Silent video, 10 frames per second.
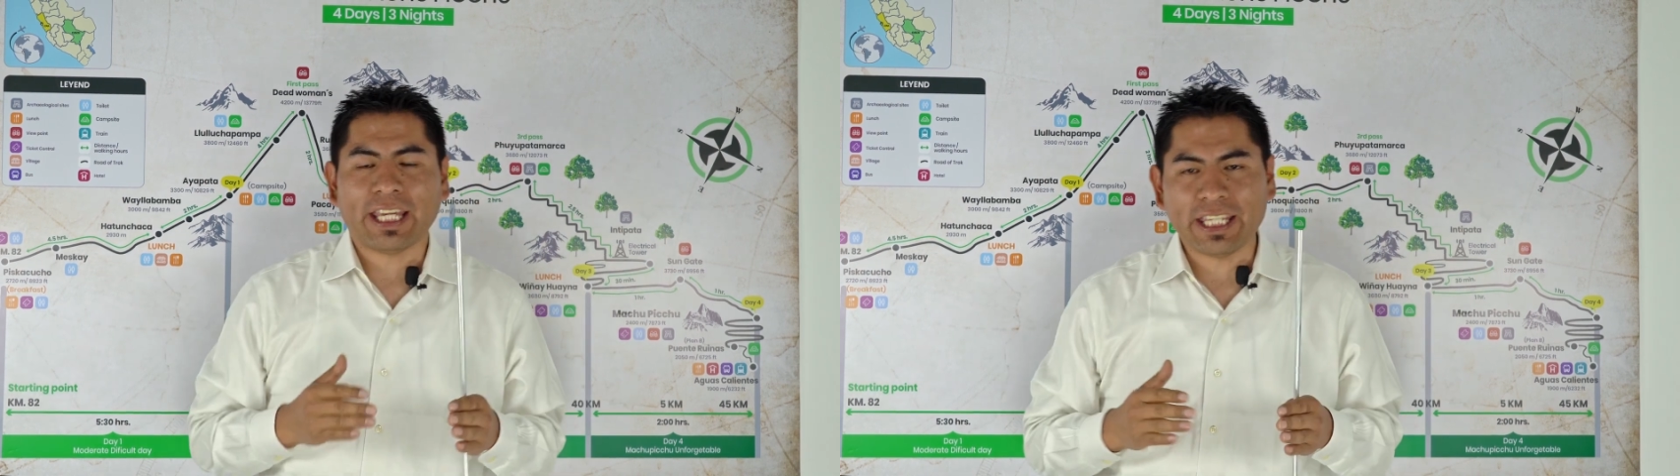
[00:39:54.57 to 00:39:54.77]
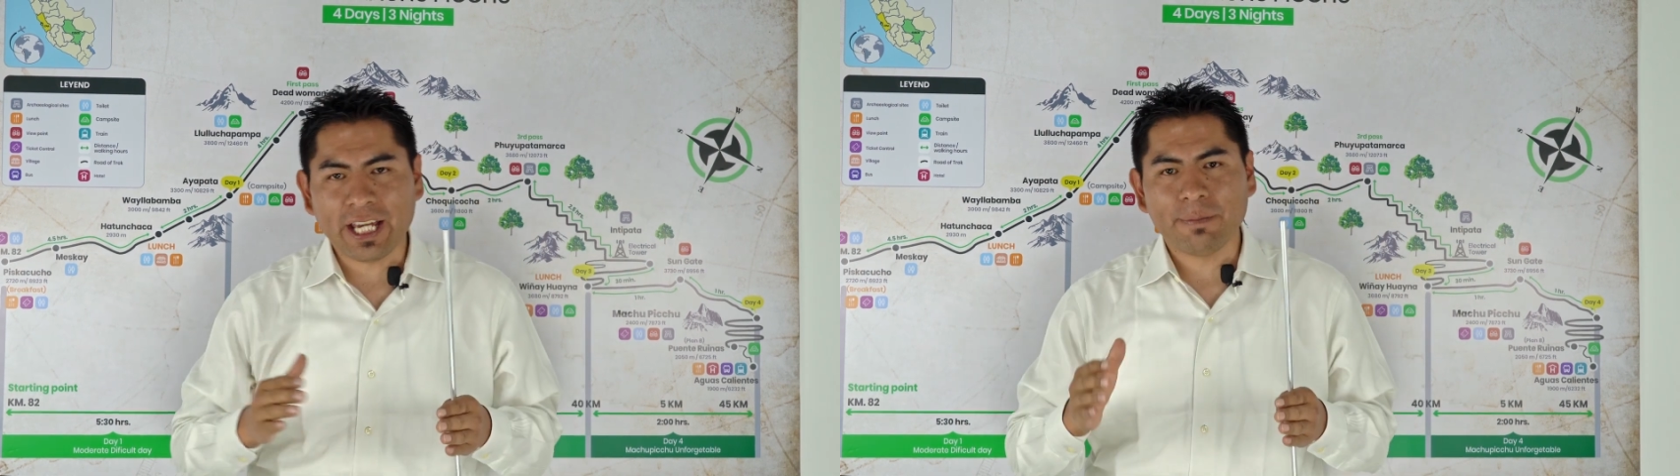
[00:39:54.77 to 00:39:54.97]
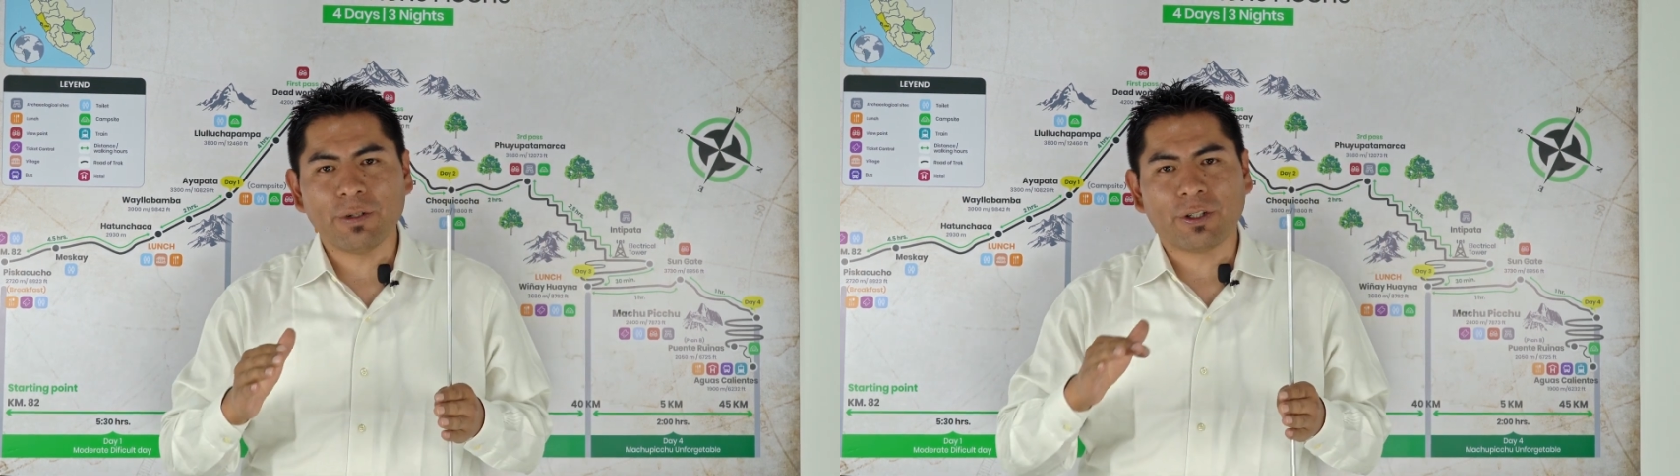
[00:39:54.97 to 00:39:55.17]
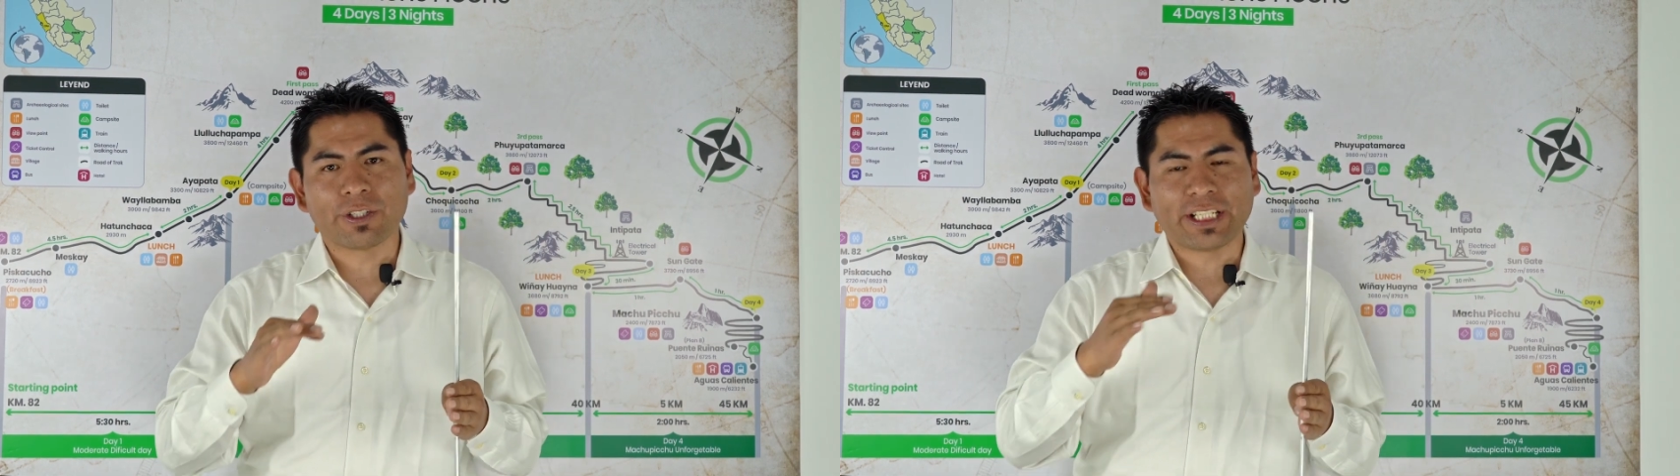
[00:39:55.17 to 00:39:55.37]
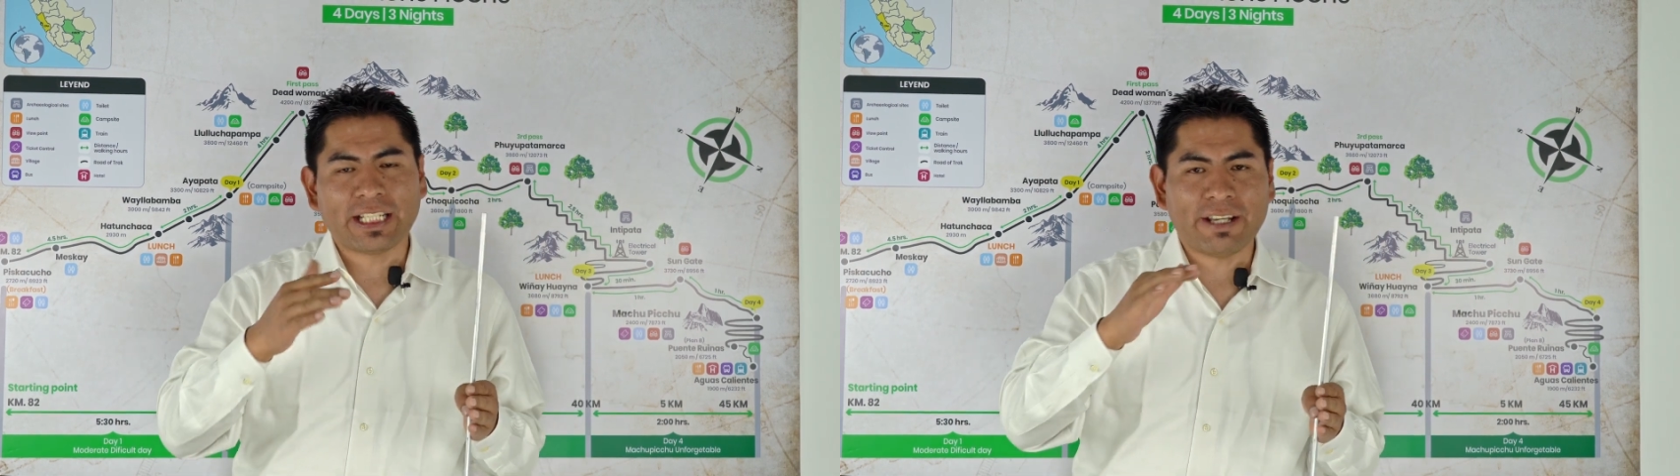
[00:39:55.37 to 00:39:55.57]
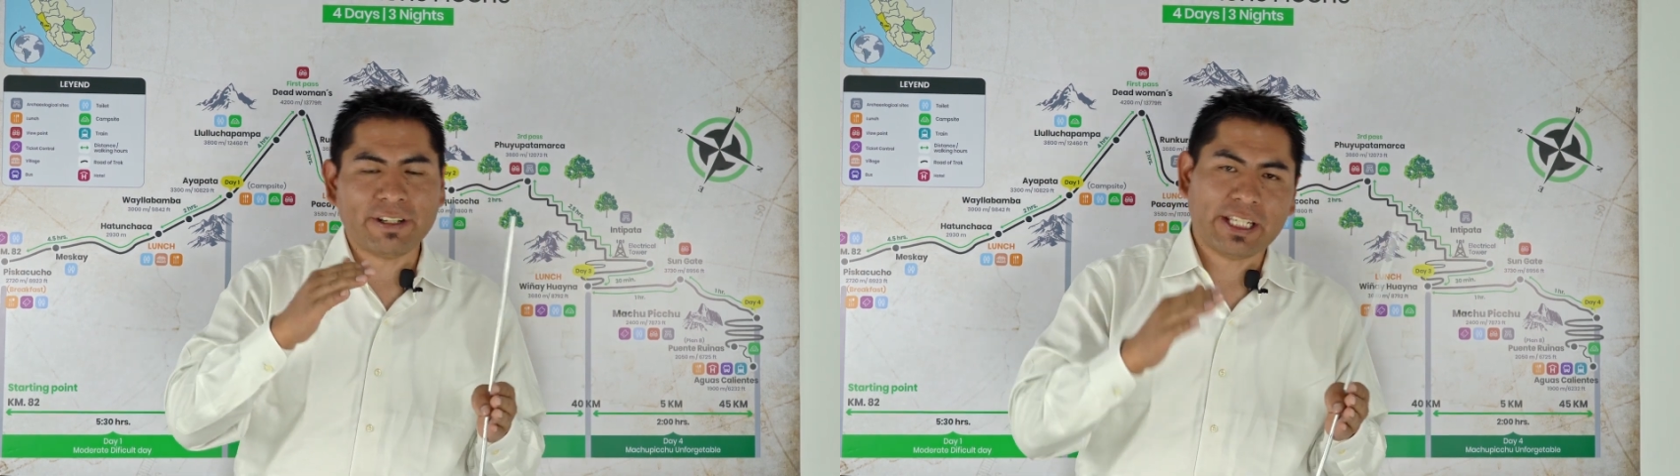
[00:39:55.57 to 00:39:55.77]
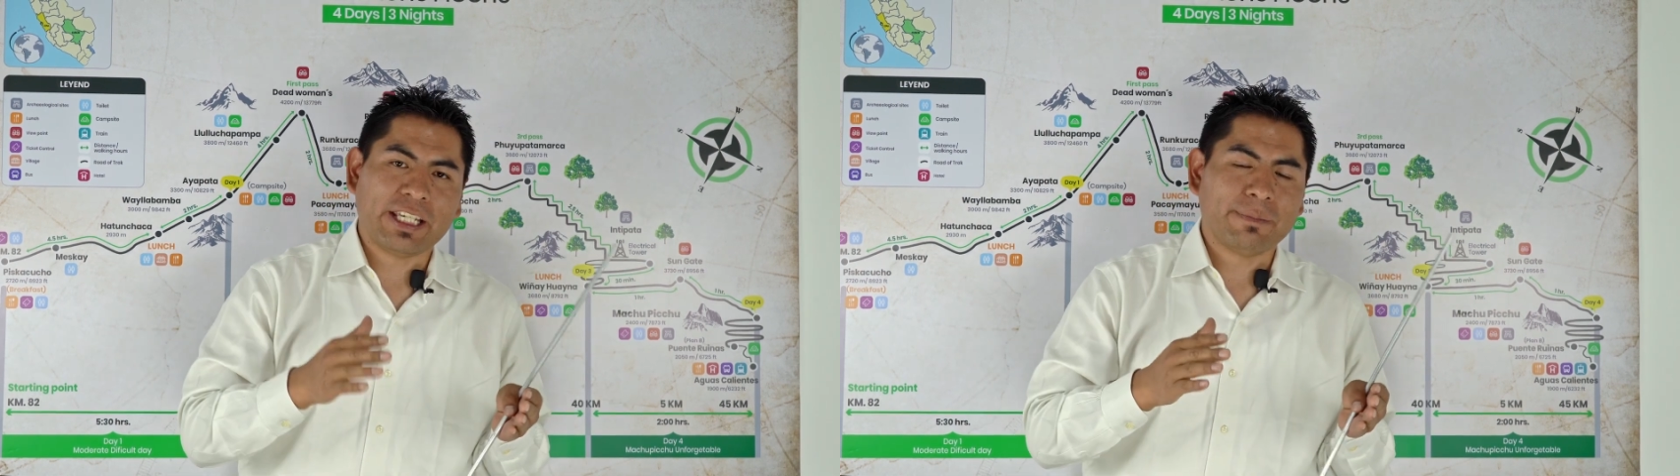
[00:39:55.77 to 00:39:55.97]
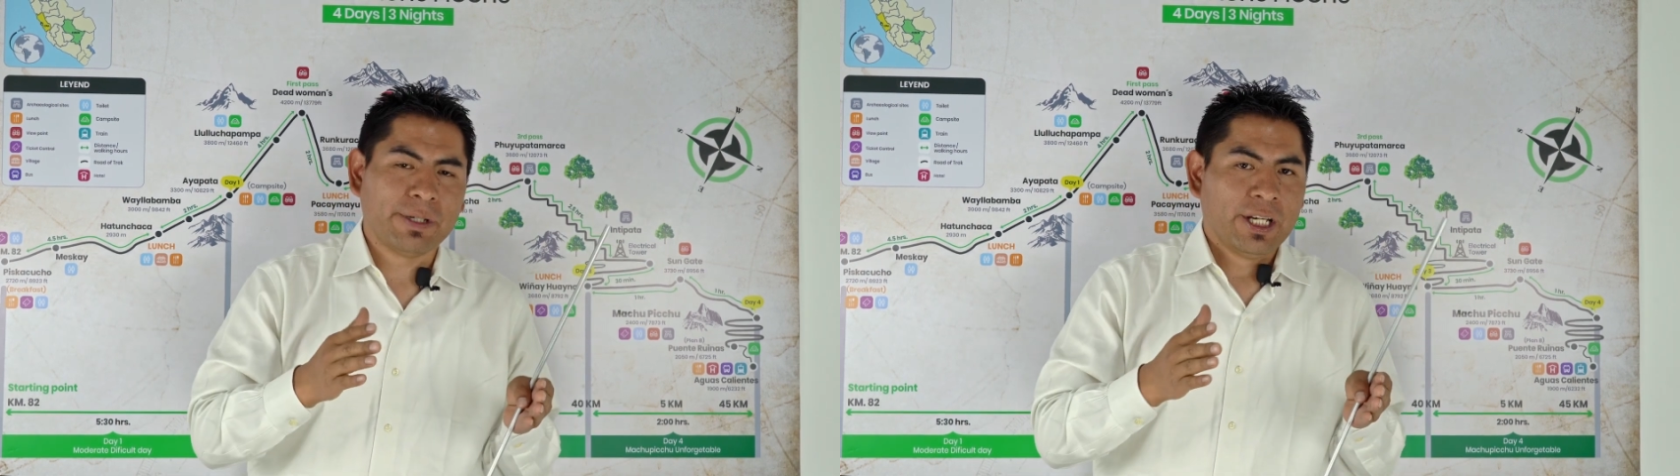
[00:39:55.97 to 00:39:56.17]
a.m. or 11
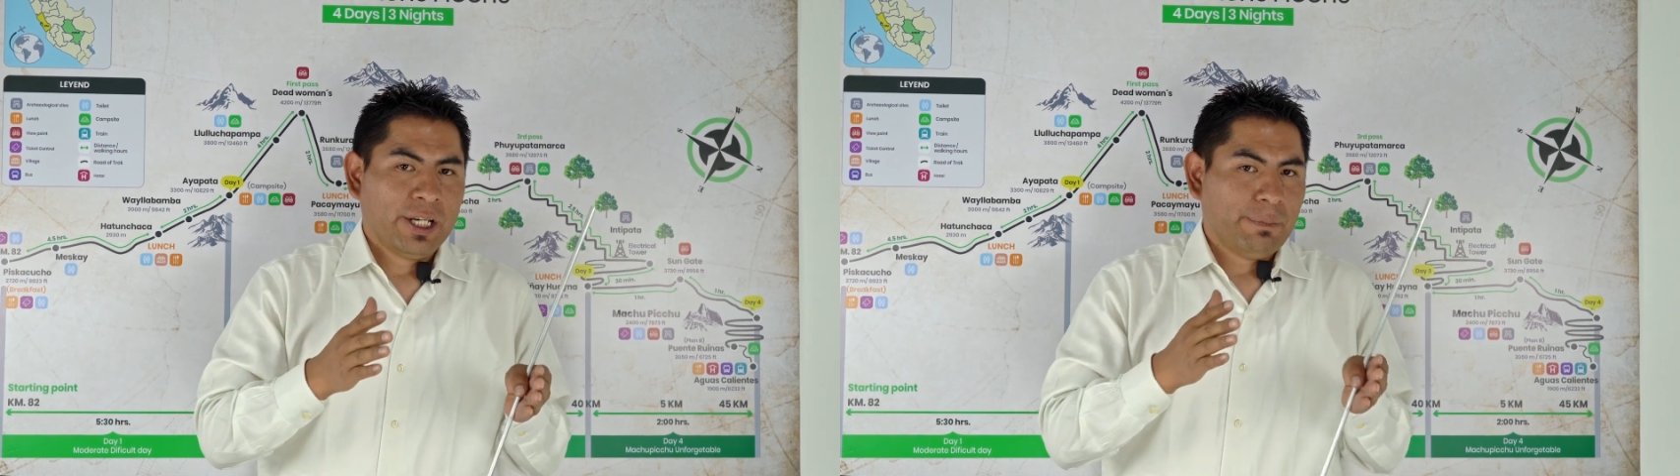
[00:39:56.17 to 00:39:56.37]
a.m.